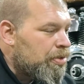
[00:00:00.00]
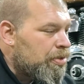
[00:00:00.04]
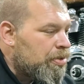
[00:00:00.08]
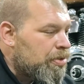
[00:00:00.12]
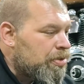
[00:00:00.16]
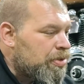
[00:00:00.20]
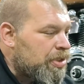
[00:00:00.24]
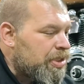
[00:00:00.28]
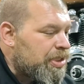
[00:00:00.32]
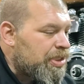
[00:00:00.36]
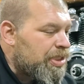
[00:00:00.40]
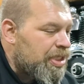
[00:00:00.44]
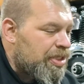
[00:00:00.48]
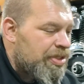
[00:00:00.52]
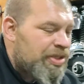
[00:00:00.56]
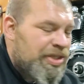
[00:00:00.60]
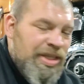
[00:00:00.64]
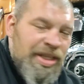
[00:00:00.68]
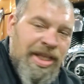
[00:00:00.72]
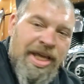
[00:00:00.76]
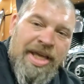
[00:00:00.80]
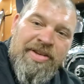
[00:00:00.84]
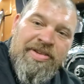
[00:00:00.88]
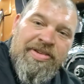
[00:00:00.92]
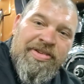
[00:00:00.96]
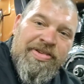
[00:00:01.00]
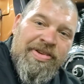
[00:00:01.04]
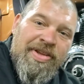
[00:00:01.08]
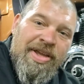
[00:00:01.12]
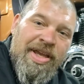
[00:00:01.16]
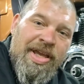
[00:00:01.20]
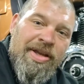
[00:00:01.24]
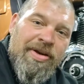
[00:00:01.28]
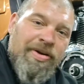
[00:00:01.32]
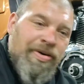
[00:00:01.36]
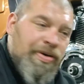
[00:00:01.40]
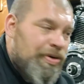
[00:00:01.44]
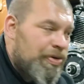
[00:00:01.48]
to get to that
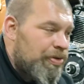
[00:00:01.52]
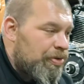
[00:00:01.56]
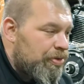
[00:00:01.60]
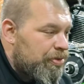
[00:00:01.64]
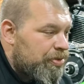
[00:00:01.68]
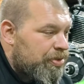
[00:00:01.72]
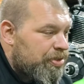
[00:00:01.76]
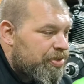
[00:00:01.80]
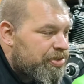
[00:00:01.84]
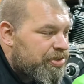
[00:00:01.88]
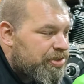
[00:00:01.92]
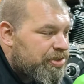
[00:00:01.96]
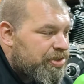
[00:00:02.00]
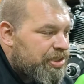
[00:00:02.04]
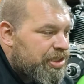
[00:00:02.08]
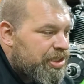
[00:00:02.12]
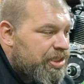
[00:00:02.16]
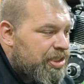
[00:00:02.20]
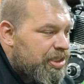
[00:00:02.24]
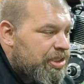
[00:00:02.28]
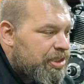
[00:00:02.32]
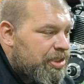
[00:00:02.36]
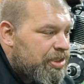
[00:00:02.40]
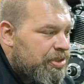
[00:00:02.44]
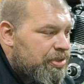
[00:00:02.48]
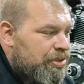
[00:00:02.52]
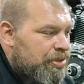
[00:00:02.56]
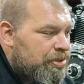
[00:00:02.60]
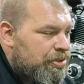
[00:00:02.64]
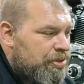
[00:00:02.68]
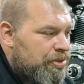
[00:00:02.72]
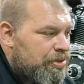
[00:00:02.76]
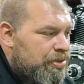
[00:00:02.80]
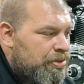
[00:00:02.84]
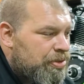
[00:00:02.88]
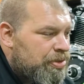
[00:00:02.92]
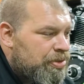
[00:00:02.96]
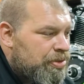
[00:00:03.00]
stator, to see
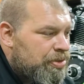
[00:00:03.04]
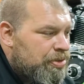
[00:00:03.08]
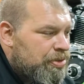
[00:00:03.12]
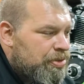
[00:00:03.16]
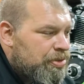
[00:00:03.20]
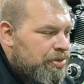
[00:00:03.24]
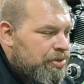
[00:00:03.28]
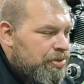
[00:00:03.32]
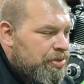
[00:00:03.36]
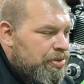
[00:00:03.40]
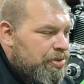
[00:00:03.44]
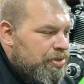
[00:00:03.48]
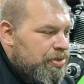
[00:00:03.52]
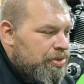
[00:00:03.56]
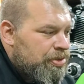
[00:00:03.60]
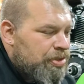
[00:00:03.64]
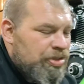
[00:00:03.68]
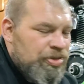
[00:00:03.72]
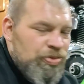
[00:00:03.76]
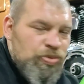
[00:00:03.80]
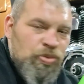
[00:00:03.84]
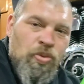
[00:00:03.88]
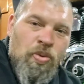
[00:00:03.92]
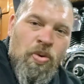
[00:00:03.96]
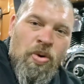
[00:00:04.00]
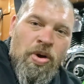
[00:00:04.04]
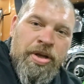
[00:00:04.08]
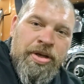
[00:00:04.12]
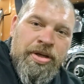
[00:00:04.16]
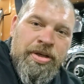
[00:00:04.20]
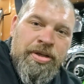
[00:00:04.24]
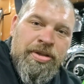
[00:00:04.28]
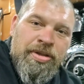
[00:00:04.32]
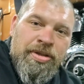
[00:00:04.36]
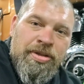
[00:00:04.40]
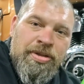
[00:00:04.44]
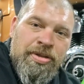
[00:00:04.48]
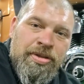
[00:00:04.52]
this one
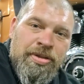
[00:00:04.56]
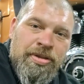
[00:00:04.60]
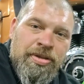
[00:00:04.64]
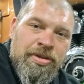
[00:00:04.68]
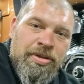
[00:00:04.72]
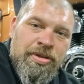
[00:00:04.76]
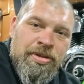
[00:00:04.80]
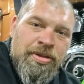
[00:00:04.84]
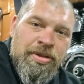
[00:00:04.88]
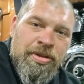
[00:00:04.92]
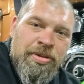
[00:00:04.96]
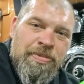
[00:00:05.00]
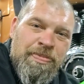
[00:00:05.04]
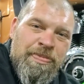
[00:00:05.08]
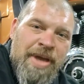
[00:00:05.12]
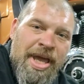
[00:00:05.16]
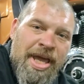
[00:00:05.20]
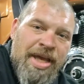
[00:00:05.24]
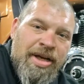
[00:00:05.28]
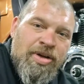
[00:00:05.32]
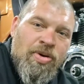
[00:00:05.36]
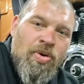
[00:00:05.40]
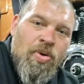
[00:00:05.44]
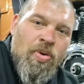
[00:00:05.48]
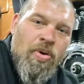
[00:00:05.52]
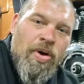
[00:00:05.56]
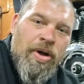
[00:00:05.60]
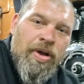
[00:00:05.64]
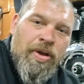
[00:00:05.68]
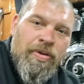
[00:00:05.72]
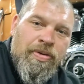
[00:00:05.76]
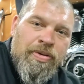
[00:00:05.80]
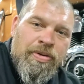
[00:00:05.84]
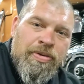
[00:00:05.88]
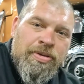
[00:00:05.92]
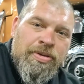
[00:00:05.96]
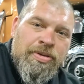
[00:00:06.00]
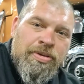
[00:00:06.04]
bad coil,
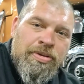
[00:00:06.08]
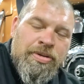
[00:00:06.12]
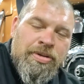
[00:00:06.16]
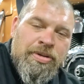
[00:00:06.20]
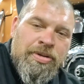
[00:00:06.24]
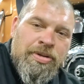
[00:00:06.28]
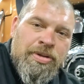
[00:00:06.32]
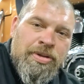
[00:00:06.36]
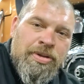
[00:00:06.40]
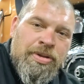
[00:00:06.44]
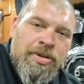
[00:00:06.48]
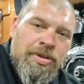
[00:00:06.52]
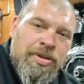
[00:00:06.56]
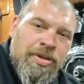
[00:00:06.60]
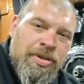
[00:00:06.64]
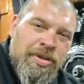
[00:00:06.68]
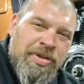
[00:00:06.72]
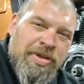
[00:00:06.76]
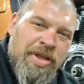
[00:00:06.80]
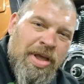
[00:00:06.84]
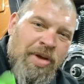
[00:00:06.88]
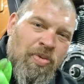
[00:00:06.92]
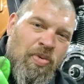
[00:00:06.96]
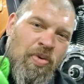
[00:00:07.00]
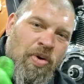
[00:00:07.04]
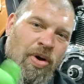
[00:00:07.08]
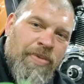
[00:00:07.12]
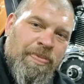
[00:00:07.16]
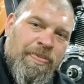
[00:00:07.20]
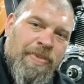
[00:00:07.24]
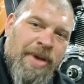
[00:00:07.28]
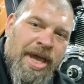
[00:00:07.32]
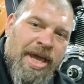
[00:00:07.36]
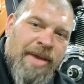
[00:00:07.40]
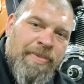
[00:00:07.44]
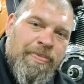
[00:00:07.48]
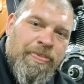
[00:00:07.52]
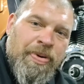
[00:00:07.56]
that one
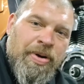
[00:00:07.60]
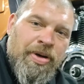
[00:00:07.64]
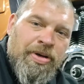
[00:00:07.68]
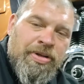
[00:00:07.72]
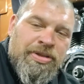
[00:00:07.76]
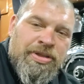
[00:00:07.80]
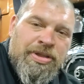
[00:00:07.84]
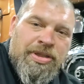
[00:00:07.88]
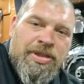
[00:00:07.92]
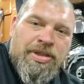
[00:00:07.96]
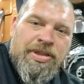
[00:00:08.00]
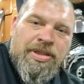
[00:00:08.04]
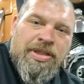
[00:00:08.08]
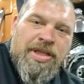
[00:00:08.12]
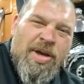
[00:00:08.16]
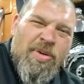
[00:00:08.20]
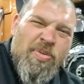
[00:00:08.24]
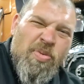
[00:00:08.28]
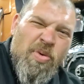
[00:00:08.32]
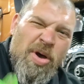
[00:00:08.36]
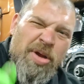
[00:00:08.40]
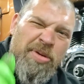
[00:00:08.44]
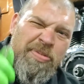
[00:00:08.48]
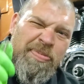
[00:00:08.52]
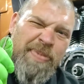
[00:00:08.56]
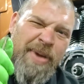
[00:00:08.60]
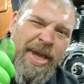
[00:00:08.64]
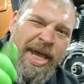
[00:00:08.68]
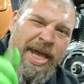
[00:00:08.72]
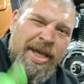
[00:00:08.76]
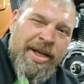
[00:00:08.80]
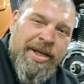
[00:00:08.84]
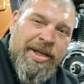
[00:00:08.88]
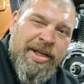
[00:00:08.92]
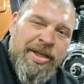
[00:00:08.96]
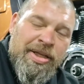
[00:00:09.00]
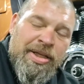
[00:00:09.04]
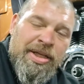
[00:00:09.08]
bad person, that one
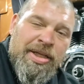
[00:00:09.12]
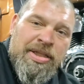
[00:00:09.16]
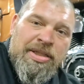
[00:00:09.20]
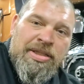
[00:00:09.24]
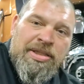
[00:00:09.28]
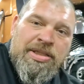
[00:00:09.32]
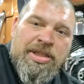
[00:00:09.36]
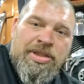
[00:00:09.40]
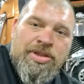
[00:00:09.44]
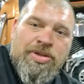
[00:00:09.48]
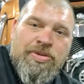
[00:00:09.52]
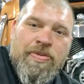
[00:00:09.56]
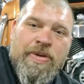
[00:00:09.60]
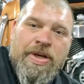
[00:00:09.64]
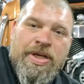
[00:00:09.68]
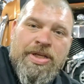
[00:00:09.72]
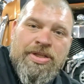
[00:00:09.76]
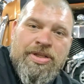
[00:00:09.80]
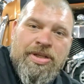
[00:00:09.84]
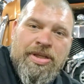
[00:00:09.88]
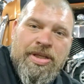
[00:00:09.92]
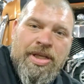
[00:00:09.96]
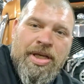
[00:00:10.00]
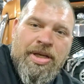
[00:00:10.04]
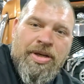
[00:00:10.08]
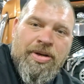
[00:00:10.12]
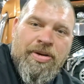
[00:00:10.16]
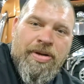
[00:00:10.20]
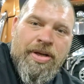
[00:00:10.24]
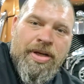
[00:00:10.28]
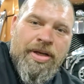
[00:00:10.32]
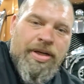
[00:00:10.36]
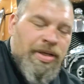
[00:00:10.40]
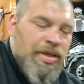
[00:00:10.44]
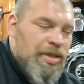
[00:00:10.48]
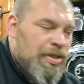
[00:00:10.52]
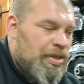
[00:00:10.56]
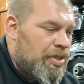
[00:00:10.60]
bad situation that you're in,
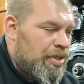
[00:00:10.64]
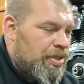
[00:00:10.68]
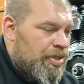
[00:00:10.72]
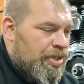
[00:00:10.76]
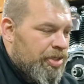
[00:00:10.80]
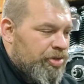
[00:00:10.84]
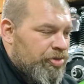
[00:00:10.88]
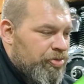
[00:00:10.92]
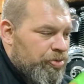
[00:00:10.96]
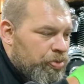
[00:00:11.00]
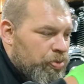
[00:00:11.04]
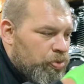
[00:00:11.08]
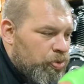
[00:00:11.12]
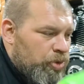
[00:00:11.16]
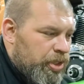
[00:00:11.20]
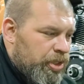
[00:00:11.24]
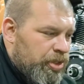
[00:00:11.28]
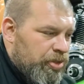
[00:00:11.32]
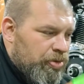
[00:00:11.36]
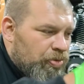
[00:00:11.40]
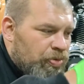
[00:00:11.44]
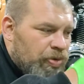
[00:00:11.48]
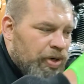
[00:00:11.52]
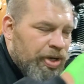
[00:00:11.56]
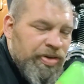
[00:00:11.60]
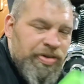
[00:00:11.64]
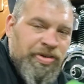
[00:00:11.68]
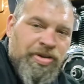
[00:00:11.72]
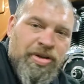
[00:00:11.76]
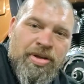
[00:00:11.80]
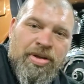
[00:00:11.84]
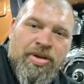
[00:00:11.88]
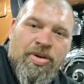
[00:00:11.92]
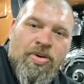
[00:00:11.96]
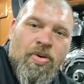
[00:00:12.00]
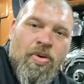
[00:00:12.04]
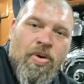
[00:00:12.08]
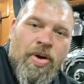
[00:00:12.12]
that's ruining the rest of the
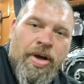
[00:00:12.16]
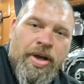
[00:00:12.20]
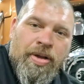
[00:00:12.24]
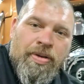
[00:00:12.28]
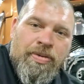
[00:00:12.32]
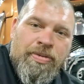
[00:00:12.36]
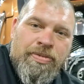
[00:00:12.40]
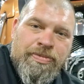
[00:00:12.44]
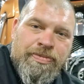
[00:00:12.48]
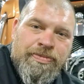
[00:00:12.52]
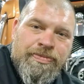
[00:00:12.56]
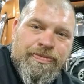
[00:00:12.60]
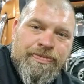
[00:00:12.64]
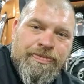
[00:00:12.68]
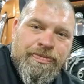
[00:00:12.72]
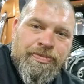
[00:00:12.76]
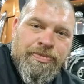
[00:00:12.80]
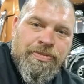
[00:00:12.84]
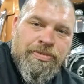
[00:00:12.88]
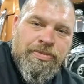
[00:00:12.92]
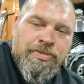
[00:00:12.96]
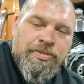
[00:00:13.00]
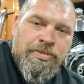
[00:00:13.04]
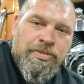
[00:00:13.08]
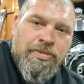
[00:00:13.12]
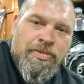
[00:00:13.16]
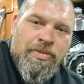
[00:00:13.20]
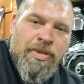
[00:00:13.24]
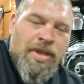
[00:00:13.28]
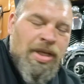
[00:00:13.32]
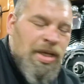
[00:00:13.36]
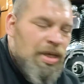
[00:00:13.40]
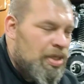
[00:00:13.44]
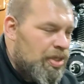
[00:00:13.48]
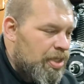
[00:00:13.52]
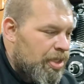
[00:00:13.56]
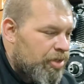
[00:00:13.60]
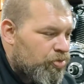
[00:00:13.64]
coil,
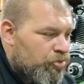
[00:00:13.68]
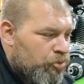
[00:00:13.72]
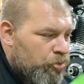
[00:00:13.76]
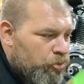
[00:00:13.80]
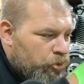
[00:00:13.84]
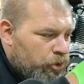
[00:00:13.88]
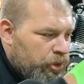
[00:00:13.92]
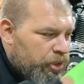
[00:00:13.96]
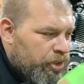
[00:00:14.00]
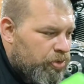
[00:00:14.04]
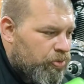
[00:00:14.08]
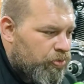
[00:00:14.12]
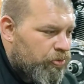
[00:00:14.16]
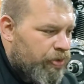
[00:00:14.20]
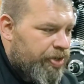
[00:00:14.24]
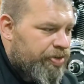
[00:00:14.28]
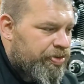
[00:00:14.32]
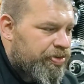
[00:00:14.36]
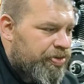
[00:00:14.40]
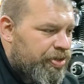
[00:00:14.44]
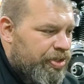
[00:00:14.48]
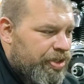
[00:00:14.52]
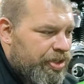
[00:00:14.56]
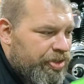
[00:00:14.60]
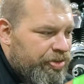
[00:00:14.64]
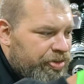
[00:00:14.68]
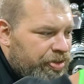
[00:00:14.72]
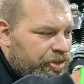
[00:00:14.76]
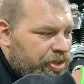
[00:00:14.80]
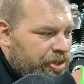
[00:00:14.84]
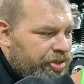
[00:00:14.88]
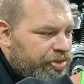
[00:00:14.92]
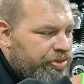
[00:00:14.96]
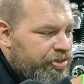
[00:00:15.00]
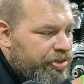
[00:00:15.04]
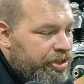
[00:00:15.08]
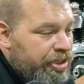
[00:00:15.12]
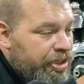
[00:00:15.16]
that's ruining the rest of these
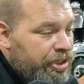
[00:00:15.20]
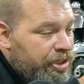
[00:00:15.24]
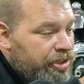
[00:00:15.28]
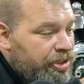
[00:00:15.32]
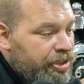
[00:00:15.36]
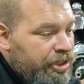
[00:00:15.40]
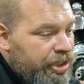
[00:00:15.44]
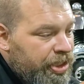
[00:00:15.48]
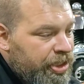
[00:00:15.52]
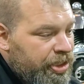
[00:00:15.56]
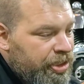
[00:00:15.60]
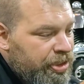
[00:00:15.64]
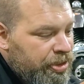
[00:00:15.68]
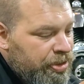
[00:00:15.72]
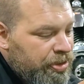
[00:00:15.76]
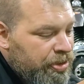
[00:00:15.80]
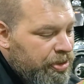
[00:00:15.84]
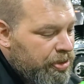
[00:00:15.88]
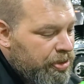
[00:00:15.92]
nicely clean